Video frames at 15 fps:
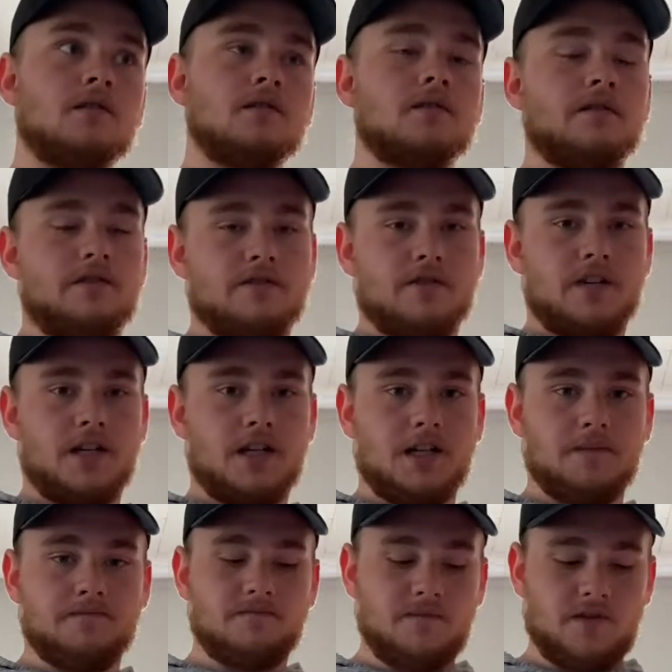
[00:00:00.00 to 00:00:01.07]
good job,
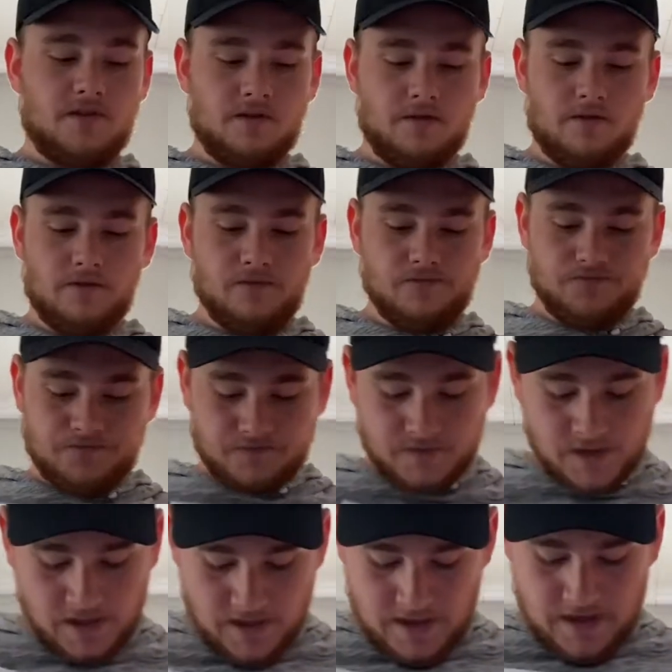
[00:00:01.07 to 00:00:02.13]
2.
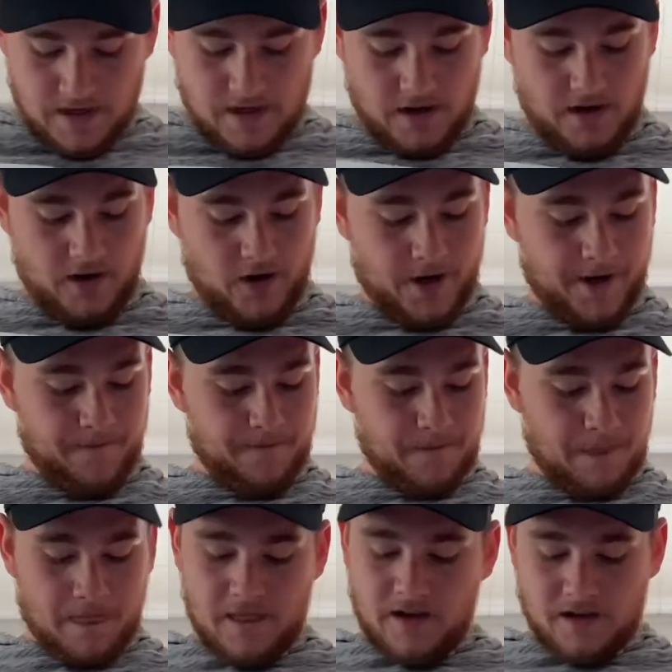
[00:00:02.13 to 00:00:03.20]
All right,
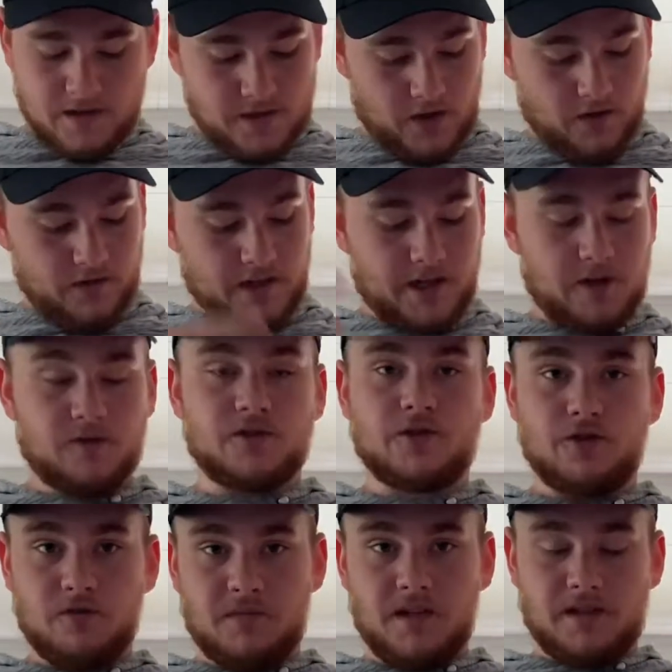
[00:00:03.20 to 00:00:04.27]
so it equals
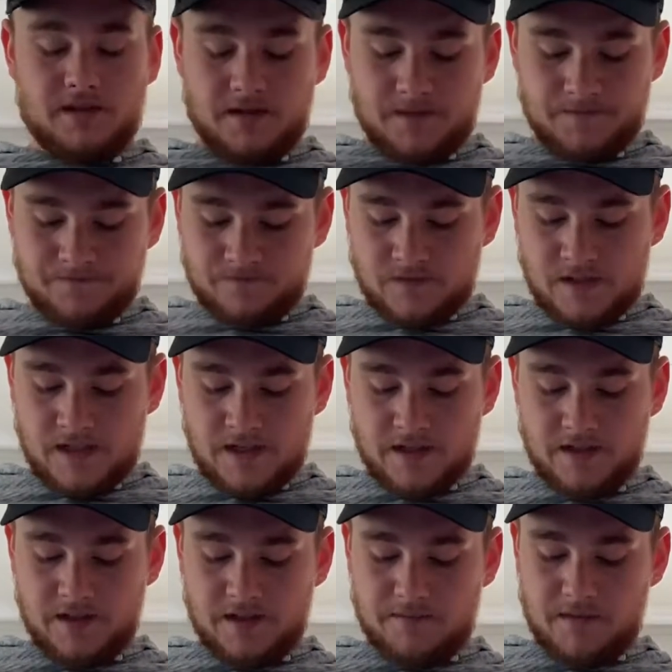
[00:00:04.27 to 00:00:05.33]
2 beats.
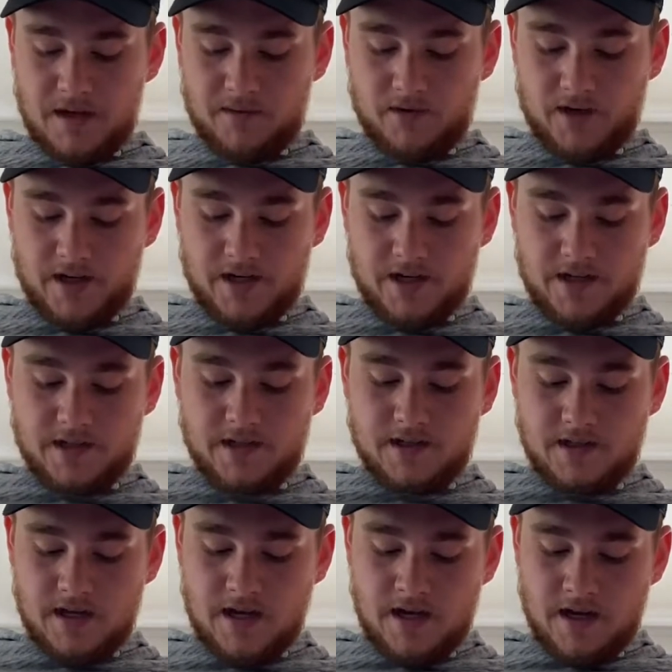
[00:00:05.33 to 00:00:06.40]
And this baby right here,
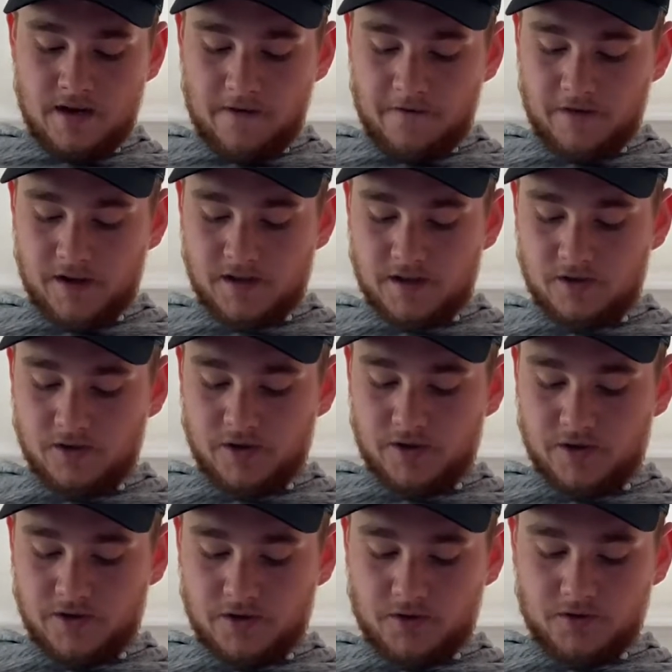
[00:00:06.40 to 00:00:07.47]
this fancy looking
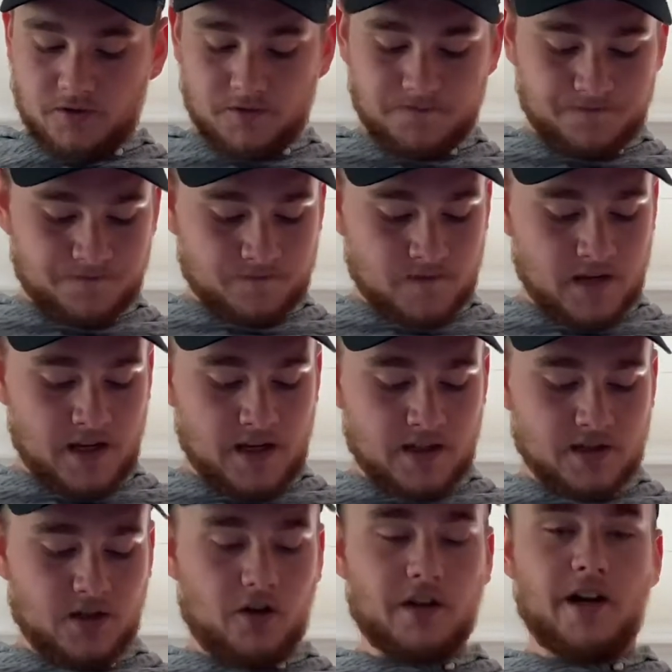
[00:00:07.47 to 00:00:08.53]
circle,
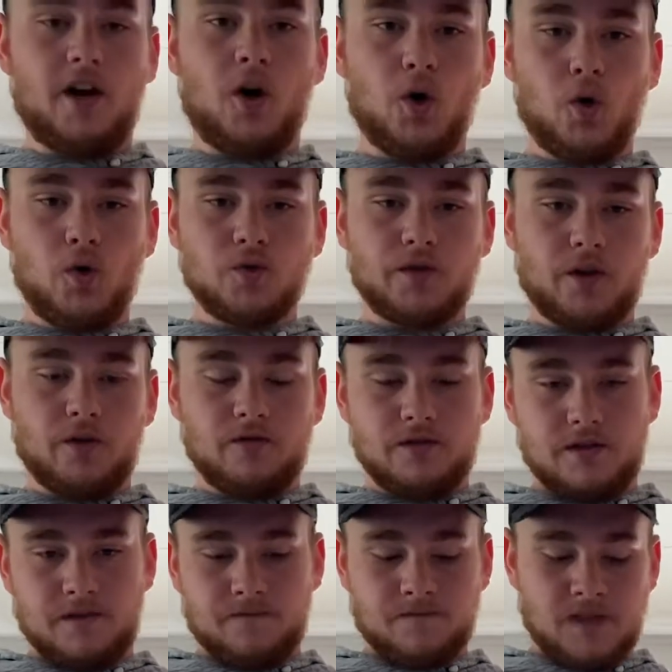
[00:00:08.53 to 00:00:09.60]
it's called a whole note.
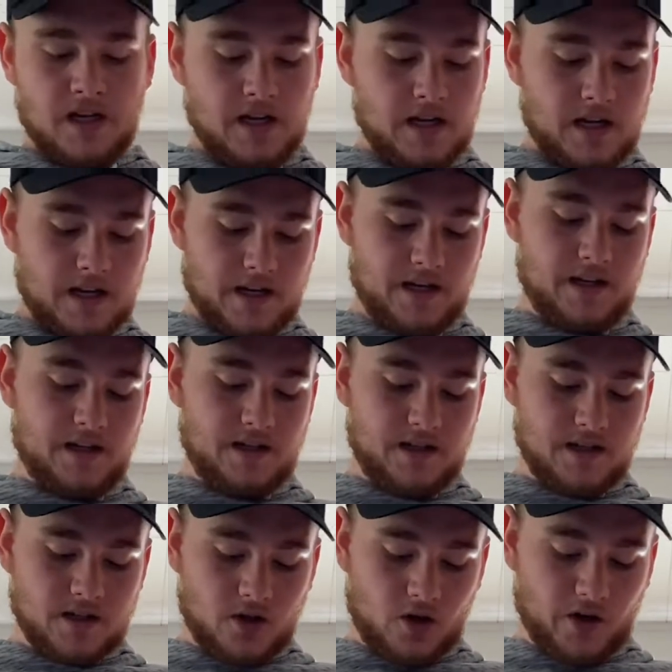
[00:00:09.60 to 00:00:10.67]
And
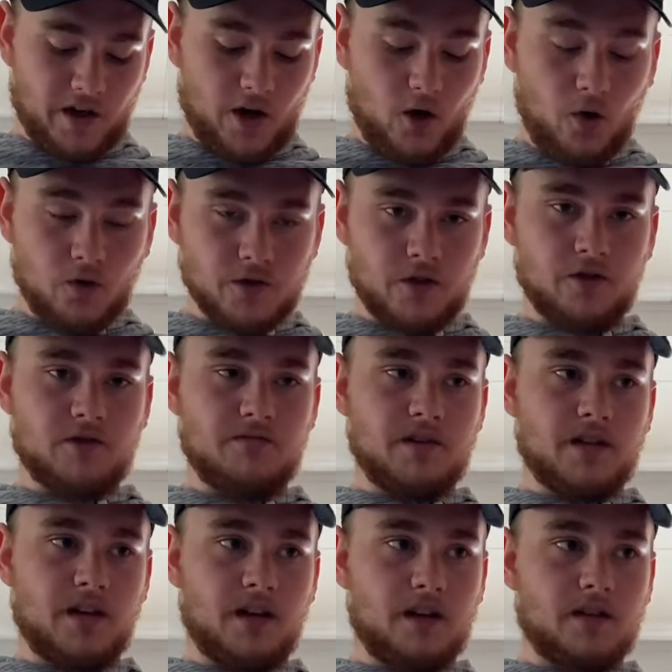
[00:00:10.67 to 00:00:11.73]
it's called a whole note
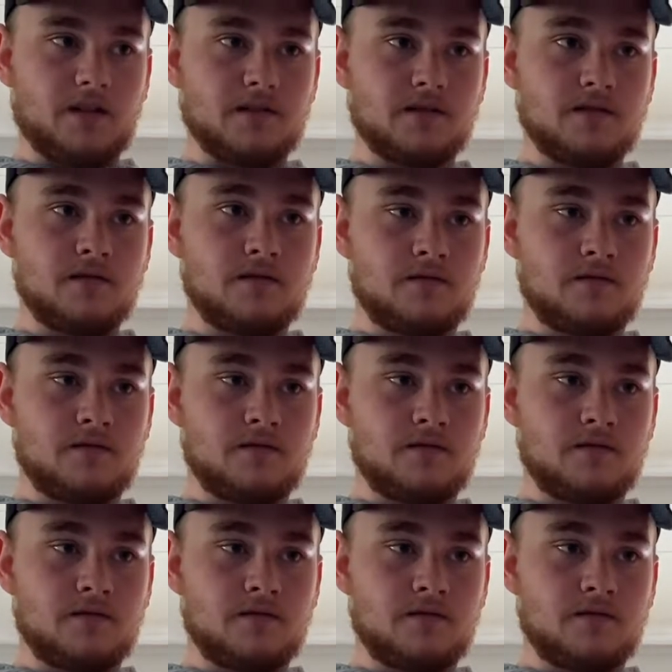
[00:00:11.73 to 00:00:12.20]
because,